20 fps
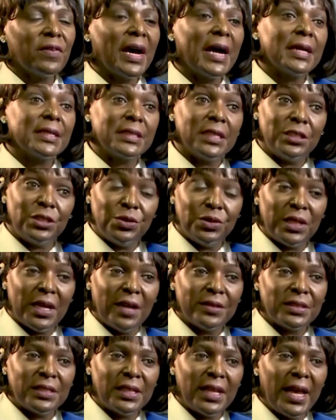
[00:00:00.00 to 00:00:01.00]
I say
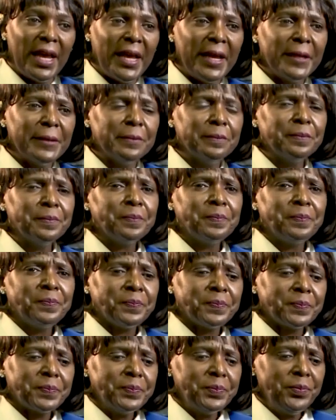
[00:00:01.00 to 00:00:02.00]
2009,
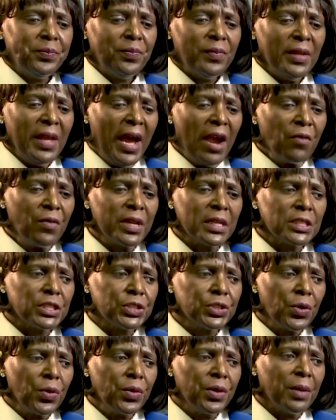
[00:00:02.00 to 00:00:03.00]
I read a
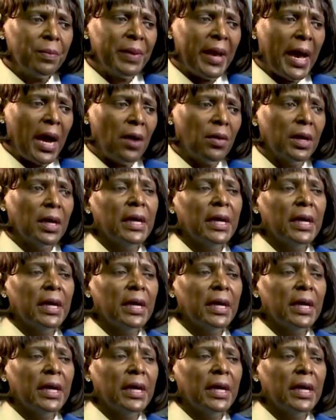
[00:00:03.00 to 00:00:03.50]
story about